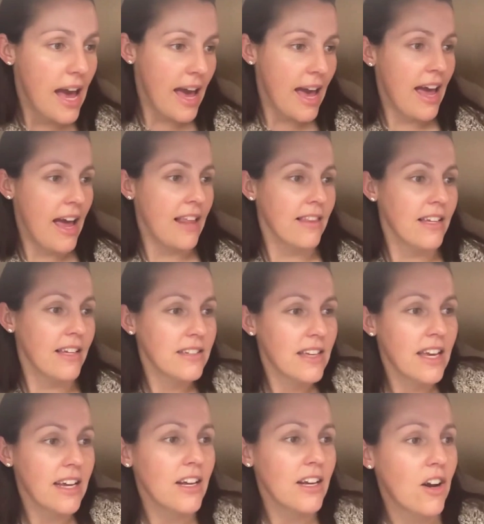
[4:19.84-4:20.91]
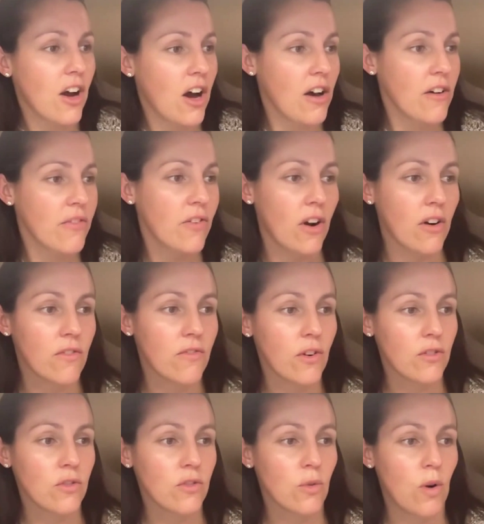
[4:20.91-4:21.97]
And let's kick it off. Our
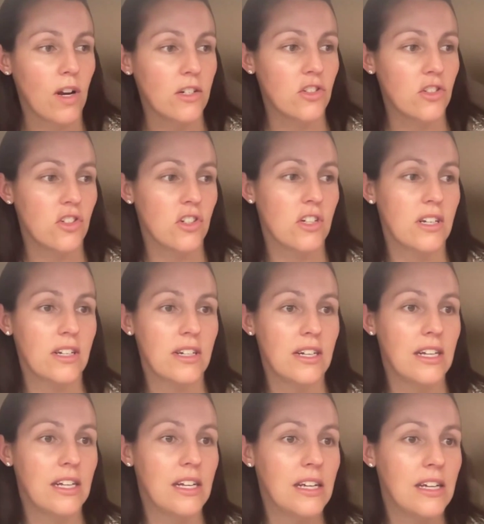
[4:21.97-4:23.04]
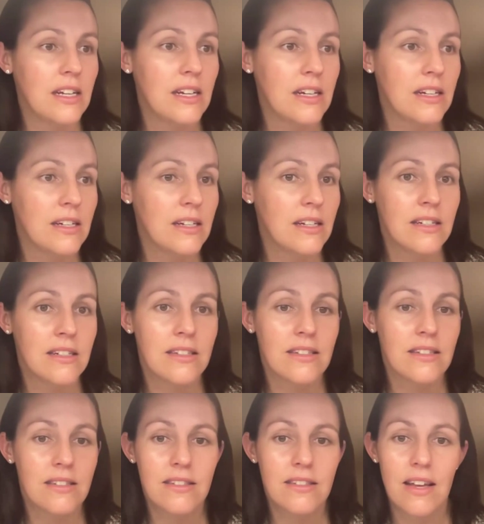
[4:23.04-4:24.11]
first question
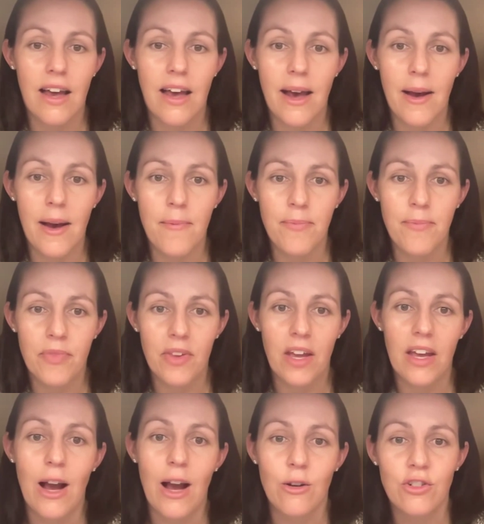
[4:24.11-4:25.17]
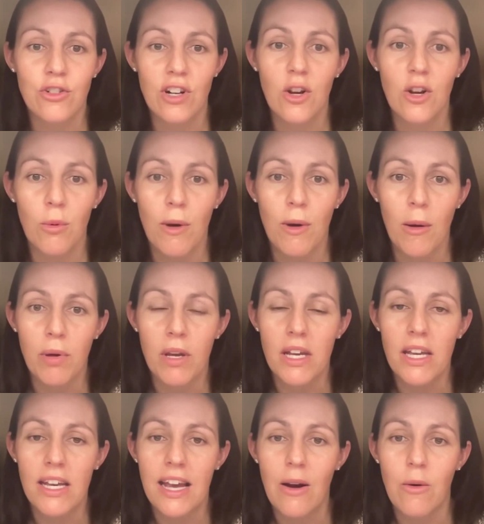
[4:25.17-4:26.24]
is, how should I go about
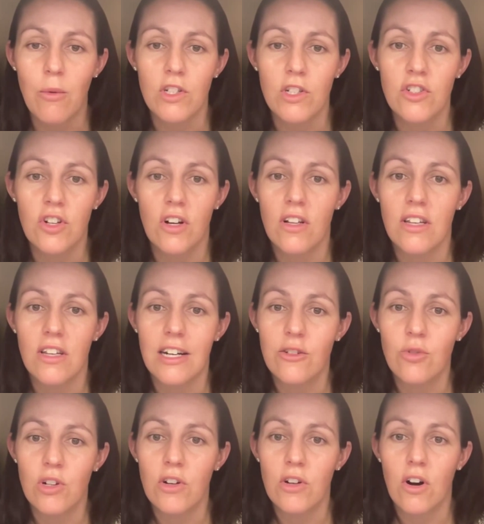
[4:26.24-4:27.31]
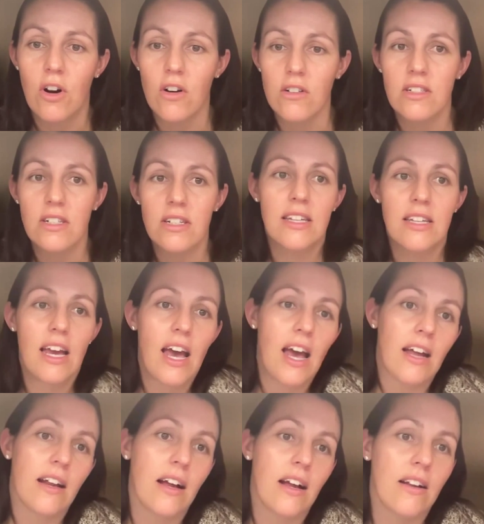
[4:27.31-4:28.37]
picking out which electric car to
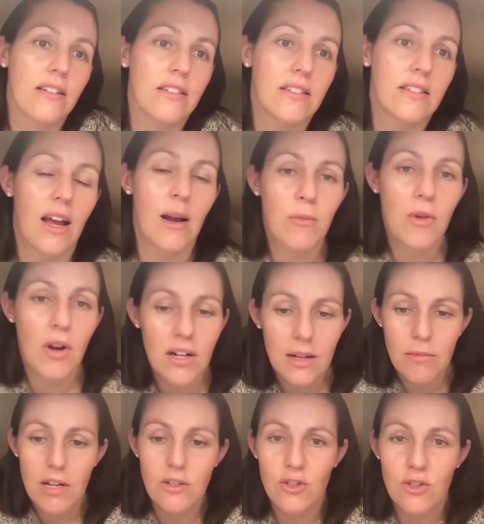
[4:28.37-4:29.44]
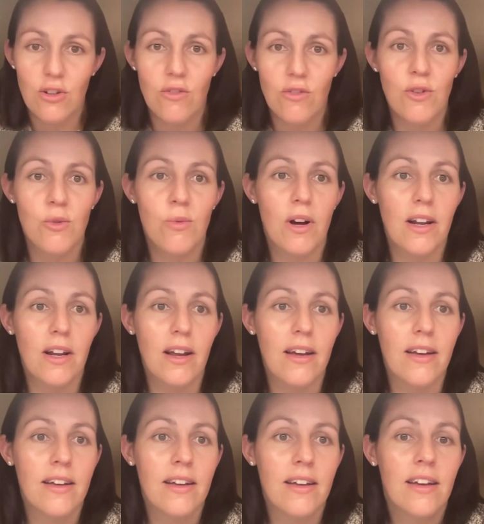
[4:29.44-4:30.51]
get? Samrat, I'm not sure if you want
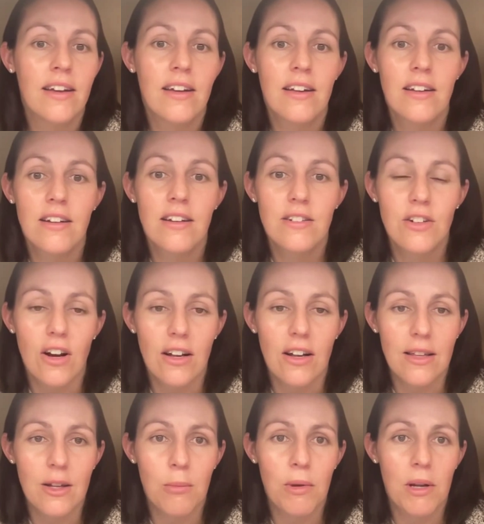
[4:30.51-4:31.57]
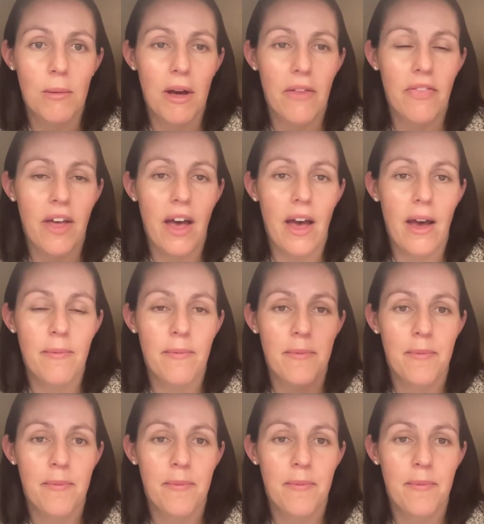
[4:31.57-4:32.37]
to talk a little bit about that.